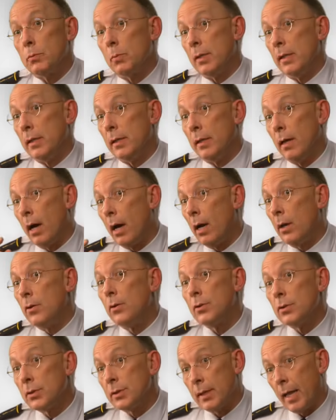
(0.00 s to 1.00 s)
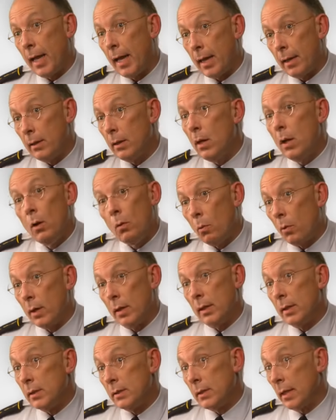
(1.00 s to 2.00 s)
We need to understand what it
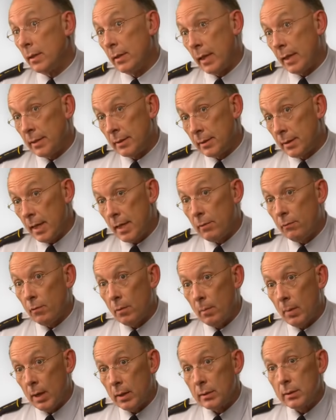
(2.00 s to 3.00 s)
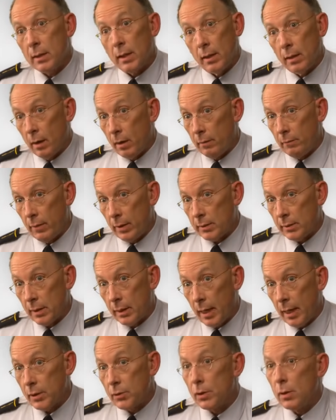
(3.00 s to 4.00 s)
is that they seek from us in our
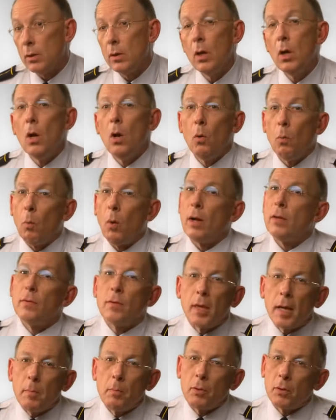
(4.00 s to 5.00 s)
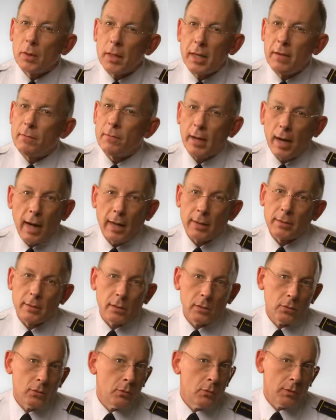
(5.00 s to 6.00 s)
investigation, what they believe
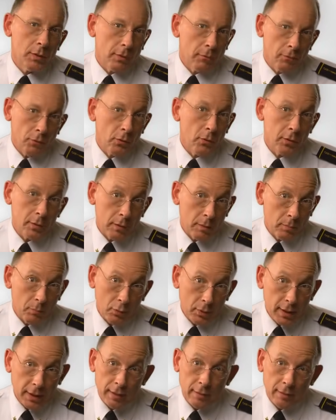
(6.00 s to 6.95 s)
constitutes a full and complete